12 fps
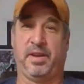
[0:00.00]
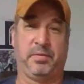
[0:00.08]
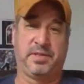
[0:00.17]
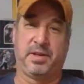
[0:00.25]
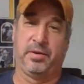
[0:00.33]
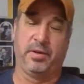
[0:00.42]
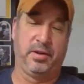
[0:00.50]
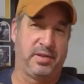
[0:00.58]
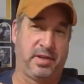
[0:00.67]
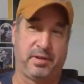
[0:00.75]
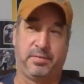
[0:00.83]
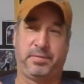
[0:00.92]
said earlier, it's
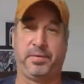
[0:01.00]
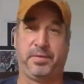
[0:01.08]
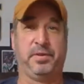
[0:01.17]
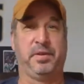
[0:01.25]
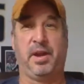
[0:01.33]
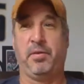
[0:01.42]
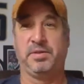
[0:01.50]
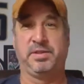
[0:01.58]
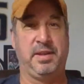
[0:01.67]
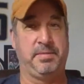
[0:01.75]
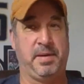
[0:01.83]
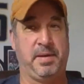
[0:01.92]
like fruit. I always
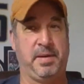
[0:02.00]
keep.